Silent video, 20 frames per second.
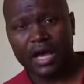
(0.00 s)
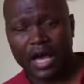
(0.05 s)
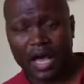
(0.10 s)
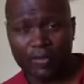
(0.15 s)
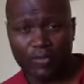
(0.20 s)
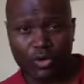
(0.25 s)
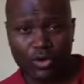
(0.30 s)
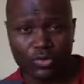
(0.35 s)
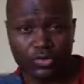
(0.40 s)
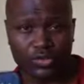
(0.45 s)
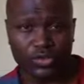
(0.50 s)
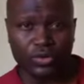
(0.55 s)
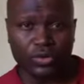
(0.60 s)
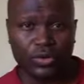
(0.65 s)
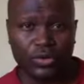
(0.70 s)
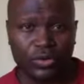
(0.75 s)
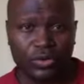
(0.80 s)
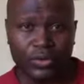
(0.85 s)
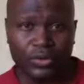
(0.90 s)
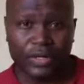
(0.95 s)
I'm going
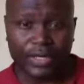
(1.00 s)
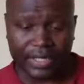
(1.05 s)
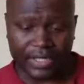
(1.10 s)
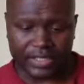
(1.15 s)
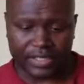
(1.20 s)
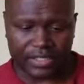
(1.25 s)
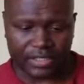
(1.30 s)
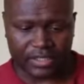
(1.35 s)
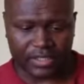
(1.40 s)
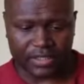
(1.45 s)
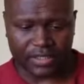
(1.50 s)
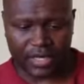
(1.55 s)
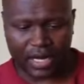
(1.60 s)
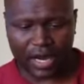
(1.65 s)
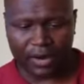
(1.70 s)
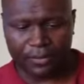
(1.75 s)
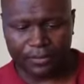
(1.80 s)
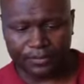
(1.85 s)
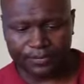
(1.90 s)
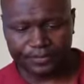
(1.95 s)
to read it
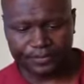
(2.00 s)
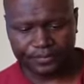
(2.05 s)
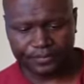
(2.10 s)
now.